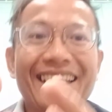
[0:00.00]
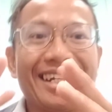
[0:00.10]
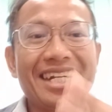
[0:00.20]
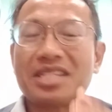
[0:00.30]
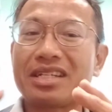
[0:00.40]

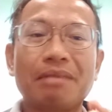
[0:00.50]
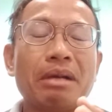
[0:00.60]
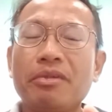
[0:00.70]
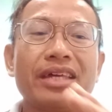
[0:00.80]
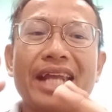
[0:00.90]
You need to come
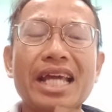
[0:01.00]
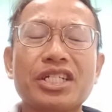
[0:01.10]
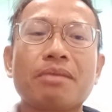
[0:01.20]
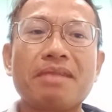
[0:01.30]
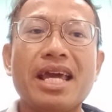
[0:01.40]
up with an
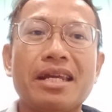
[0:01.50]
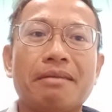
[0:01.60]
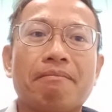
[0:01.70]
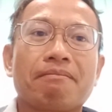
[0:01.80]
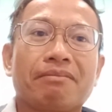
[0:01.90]
action plan.
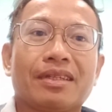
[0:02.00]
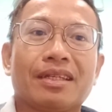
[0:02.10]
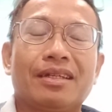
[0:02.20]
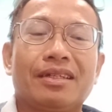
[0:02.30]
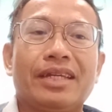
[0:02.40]

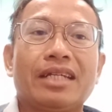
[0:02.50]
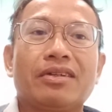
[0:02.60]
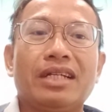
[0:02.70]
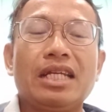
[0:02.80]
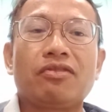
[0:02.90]
You
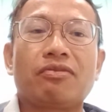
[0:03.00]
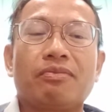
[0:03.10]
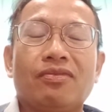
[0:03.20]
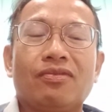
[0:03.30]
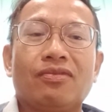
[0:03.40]
cannot leave
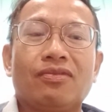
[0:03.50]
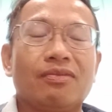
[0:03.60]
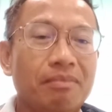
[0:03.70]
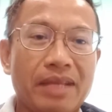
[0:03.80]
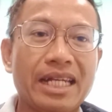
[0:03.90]

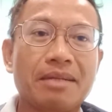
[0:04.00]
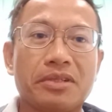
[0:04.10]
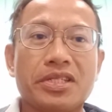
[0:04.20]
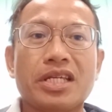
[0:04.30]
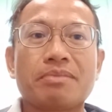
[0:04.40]
planning
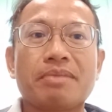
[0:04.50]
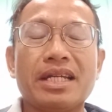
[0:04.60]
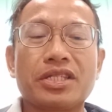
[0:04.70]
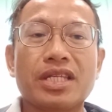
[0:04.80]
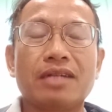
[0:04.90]
process by
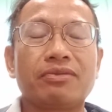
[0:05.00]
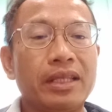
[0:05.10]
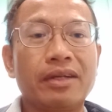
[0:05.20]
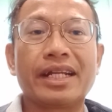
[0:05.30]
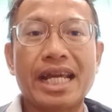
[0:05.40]
itself
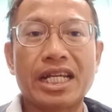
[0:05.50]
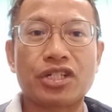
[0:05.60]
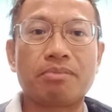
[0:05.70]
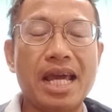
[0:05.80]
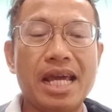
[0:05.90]
without an
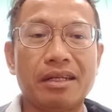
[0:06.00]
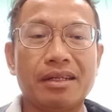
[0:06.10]
action plan.